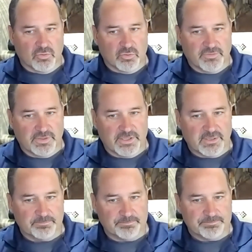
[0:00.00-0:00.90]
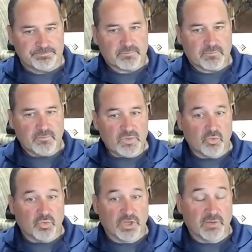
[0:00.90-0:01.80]
rule of thumb,
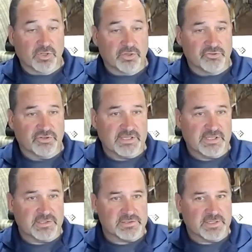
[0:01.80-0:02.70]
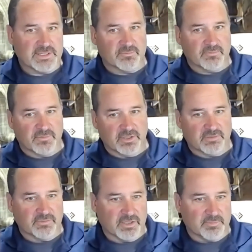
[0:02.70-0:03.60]
what I will say is I am
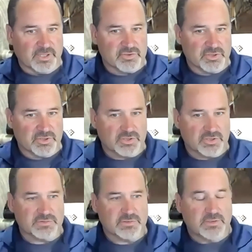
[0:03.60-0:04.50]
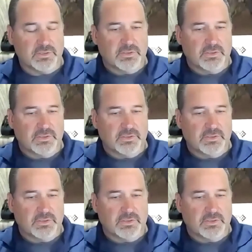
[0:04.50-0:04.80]
very, very much against